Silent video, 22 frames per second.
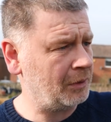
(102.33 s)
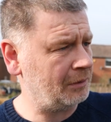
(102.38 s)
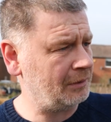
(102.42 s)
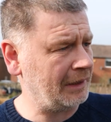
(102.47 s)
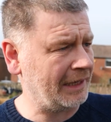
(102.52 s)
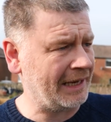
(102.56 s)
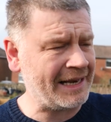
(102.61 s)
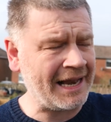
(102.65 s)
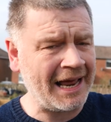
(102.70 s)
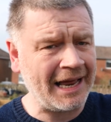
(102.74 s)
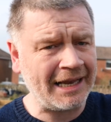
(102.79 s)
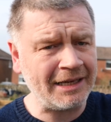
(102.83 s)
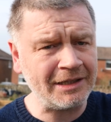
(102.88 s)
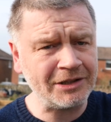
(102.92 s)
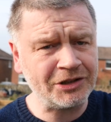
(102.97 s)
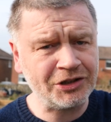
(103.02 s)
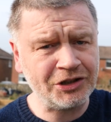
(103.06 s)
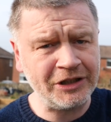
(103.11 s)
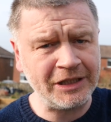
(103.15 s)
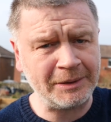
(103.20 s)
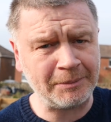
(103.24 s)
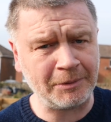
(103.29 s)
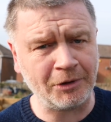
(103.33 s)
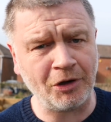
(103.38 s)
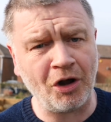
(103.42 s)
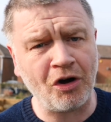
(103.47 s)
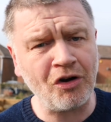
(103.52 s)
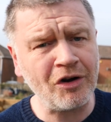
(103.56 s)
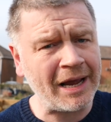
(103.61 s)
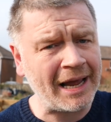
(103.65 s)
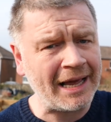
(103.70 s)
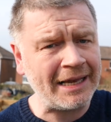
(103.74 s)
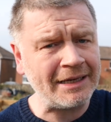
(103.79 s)
like an L-shaped,
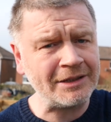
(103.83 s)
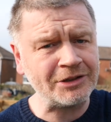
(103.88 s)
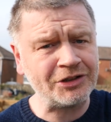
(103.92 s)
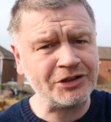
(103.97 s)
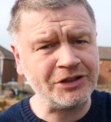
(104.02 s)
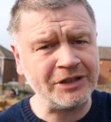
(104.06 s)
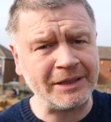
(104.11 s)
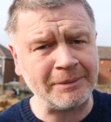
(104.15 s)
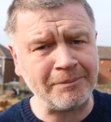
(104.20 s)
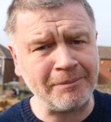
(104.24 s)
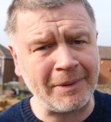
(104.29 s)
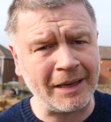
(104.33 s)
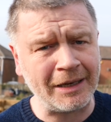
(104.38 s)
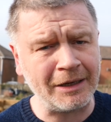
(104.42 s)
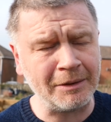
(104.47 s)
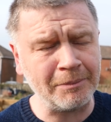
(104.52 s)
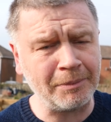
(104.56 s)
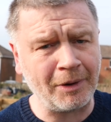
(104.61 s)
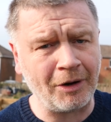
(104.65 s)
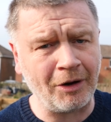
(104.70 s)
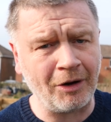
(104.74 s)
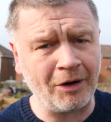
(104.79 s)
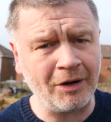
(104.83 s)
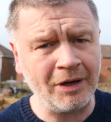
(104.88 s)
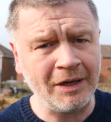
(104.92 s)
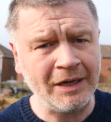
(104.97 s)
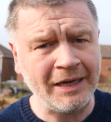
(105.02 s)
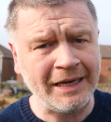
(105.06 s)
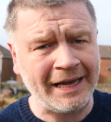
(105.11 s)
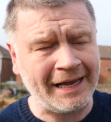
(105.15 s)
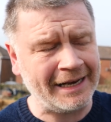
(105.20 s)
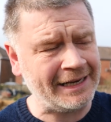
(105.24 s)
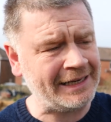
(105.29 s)
long L-shaped metal bar,
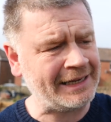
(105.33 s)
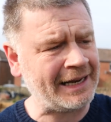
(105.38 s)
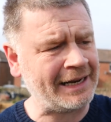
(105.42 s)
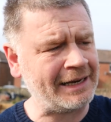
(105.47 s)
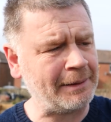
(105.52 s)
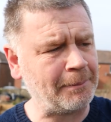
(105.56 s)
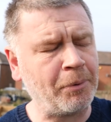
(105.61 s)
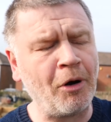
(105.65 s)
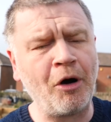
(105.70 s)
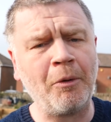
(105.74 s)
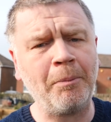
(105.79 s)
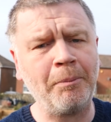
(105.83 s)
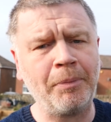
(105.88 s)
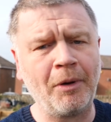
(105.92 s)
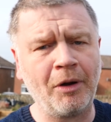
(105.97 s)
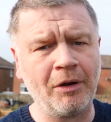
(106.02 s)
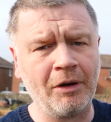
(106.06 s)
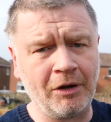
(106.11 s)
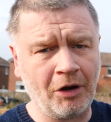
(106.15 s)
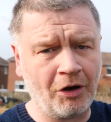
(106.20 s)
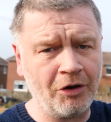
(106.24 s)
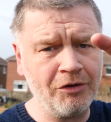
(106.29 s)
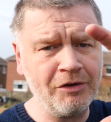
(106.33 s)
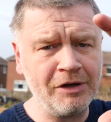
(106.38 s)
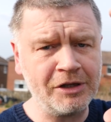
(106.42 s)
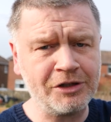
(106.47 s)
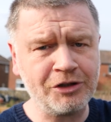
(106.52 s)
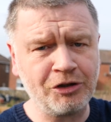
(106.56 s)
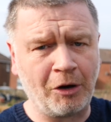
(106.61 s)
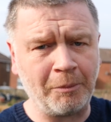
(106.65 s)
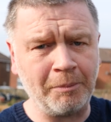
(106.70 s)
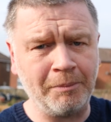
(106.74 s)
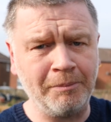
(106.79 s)
and it had a pop bottle on the
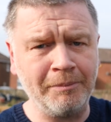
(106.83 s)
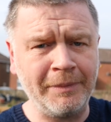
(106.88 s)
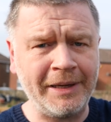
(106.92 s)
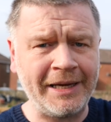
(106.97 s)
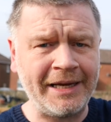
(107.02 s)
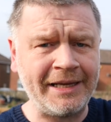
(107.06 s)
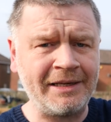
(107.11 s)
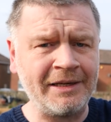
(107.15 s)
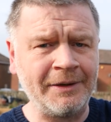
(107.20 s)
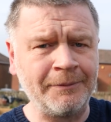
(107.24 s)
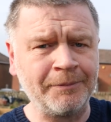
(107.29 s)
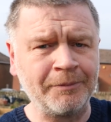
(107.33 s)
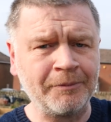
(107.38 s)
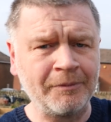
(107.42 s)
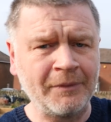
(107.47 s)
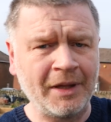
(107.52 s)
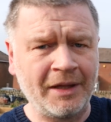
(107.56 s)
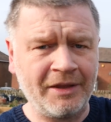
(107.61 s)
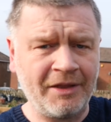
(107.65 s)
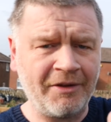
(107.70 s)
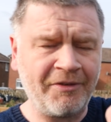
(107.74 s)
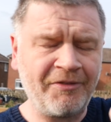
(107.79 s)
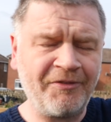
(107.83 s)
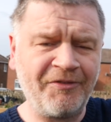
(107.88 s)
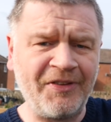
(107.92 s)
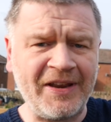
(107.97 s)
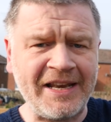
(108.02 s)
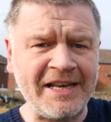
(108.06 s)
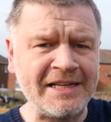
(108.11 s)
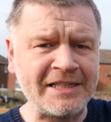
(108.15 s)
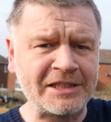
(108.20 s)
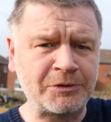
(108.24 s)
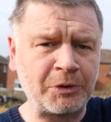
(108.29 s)
top, made... The
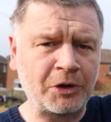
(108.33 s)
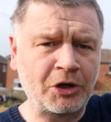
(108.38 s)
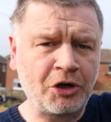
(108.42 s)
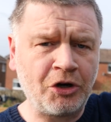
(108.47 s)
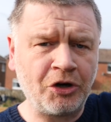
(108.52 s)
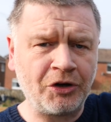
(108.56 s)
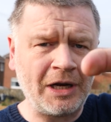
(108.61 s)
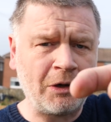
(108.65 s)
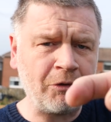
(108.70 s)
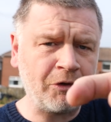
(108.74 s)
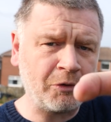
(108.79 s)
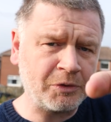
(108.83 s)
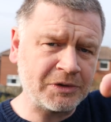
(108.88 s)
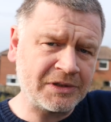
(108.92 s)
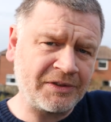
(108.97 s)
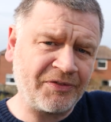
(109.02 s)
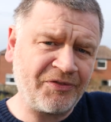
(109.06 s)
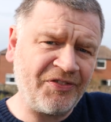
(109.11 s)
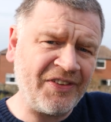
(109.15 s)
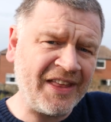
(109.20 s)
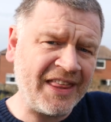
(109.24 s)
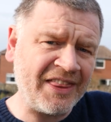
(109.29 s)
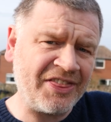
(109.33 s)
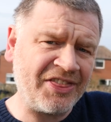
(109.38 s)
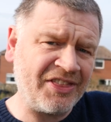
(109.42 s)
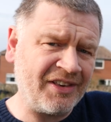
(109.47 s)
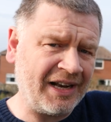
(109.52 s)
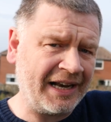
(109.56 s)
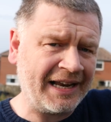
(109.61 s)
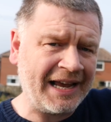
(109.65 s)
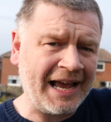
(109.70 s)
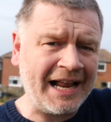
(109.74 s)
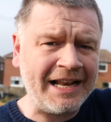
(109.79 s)
fins were cut out, there was
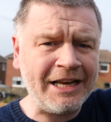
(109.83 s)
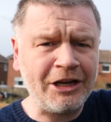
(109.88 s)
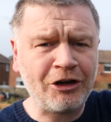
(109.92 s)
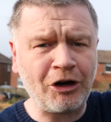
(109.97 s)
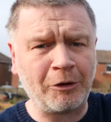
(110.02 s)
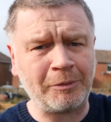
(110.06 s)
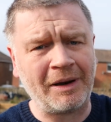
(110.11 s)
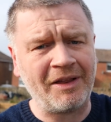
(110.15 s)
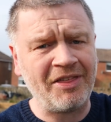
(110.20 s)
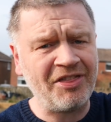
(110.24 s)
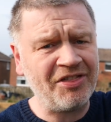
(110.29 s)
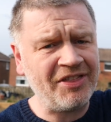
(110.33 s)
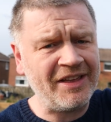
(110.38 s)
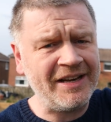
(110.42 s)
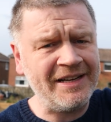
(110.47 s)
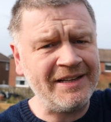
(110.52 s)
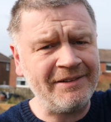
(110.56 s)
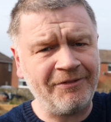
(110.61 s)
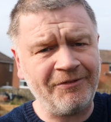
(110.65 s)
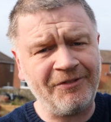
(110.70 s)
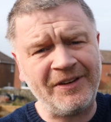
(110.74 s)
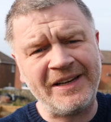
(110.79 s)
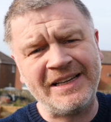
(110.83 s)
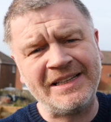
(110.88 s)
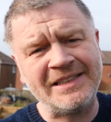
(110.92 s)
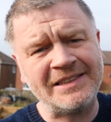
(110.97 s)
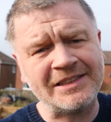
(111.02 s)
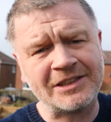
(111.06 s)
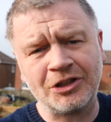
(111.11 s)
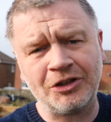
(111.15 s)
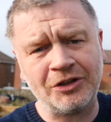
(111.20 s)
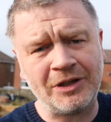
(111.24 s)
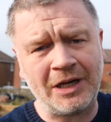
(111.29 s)
like helicopter thin
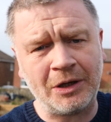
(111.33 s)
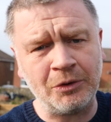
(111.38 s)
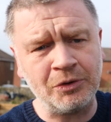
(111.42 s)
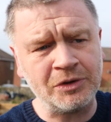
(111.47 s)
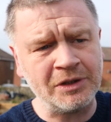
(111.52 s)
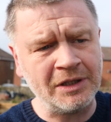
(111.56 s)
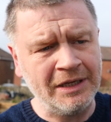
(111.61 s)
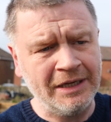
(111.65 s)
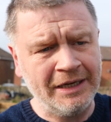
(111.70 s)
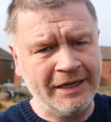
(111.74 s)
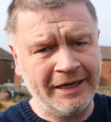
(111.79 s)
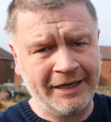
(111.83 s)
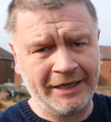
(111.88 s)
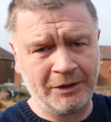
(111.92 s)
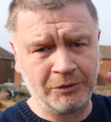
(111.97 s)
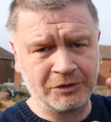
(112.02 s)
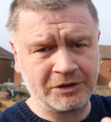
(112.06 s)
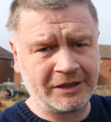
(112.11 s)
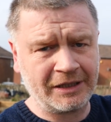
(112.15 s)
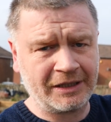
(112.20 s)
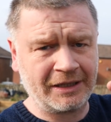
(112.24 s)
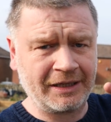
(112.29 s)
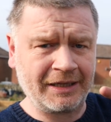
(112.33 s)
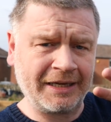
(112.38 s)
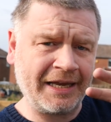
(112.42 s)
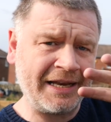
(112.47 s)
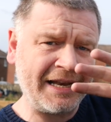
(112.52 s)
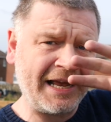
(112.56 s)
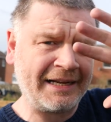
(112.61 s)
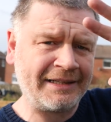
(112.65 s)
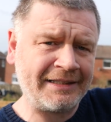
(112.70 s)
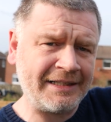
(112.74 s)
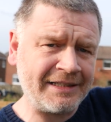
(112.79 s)
fins cut out, and it was
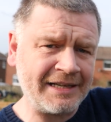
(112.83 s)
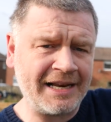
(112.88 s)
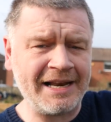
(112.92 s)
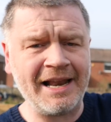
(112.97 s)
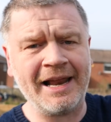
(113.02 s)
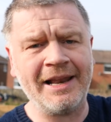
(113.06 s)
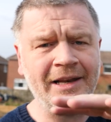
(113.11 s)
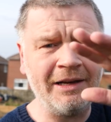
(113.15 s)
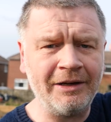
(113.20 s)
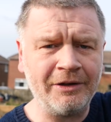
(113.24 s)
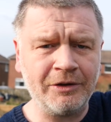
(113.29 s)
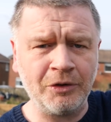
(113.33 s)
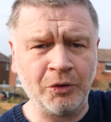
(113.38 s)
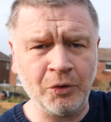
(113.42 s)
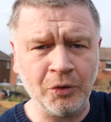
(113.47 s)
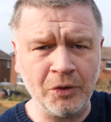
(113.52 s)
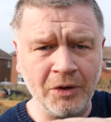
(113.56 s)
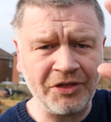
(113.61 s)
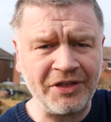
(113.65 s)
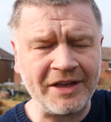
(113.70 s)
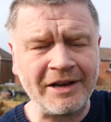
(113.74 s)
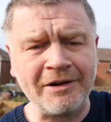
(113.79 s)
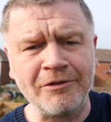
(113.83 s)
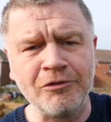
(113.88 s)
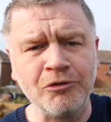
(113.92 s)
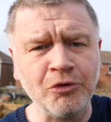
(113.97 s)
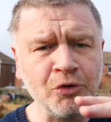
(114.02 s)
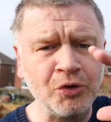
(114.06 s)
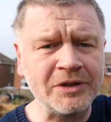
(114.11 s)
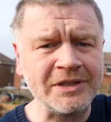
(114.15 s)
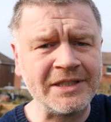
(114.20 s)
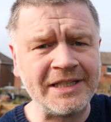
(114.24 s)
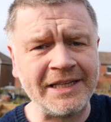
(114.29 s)
connected, and then the whole thing
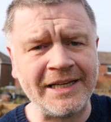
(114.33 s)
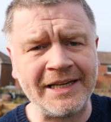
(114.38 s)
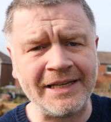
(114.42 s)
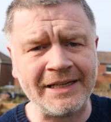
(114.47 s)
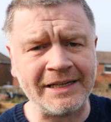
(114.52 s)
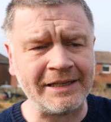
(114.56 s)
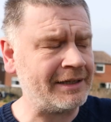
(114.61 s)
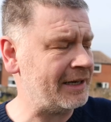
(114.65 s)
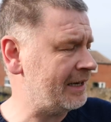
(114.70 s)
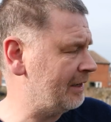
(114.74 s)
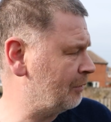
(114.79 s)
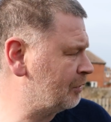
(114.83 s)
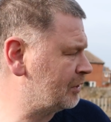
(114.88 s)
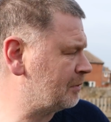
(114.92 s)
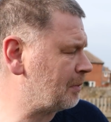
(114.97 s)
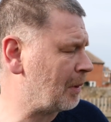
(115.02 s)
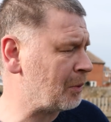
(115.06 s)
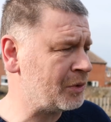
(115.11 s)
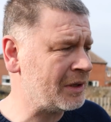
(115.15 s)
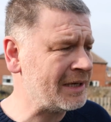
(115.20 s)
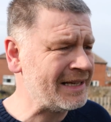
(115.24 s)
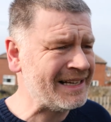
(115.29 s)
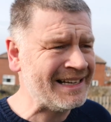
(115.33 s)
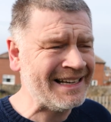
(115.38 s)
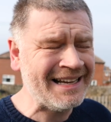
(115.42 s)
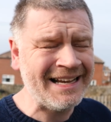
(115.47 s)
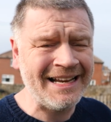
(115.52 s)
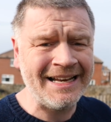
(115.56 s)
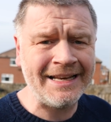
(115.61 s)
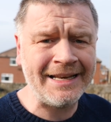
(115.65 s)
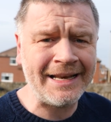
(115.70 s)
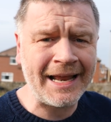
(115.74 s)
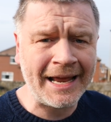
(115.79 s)
rotated, and there was about
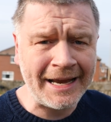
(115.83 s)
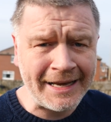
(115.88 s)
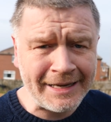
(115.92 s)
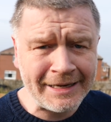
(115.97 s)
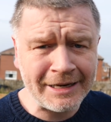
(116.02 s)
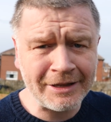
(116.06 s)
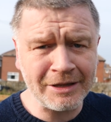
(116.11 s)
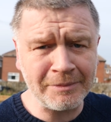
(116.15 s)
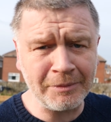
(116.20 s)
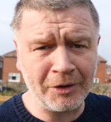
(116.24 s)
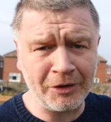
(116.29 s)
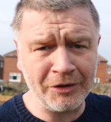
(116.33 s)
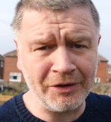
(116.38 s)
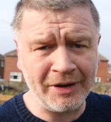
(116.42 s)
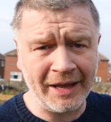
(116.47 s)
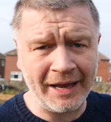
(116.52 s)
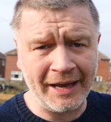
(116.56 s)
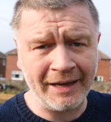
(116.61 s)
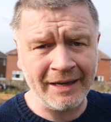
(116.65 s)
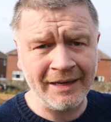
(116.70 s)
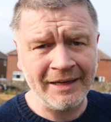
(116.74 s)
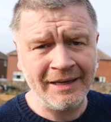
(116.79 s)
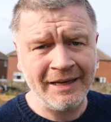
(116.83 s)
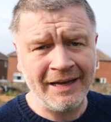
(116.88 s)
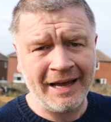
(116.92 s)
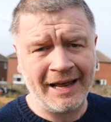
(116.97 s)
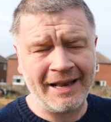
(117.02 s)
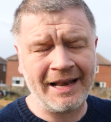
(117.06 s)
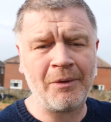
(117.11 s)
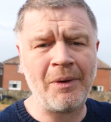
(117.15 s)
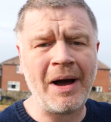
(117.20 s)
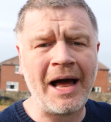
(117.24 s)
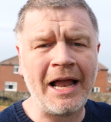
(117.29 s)
9 of them on there.
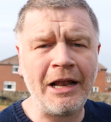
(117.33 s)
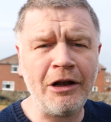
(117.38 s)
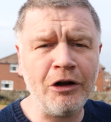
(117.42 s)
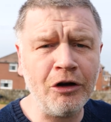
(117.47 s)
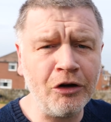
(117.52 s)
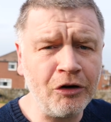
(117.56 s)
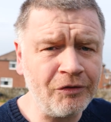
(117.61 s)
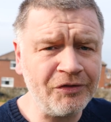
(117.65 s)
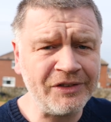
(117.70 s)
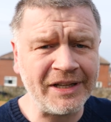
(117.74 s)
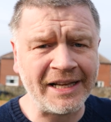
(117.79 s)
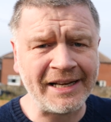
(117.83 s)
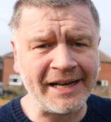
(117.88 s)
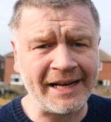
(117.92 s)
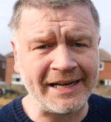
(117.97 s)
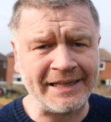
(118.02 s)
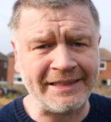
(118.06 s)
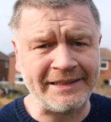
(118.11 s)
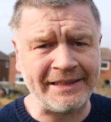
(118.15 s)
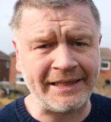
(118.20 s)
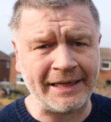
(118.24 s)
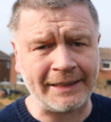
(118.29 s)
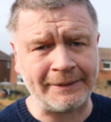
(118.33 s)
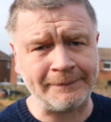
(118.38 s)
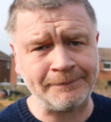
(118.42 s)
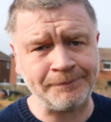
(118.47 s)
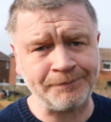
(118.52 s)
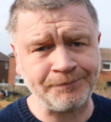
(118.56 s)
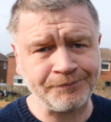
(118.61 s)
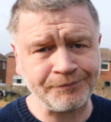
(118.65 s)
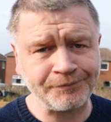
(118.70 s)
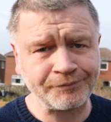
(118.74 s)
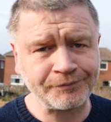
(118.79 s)
Now I loved that idea,
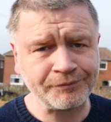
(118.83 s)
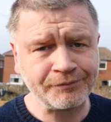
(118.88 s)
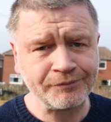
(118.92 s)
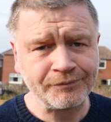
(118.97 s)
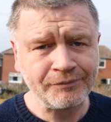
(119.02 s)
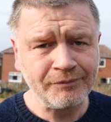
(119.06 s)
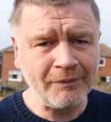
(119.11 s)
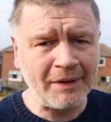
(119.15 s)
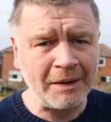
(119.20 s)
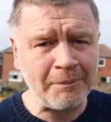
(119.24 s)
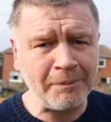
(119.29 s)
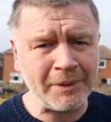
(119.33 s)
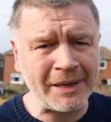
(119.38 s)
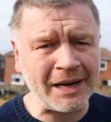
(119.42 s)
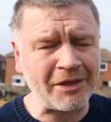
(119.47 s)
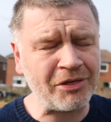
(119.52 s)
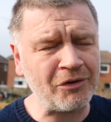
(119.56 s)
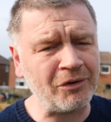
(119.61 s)
but I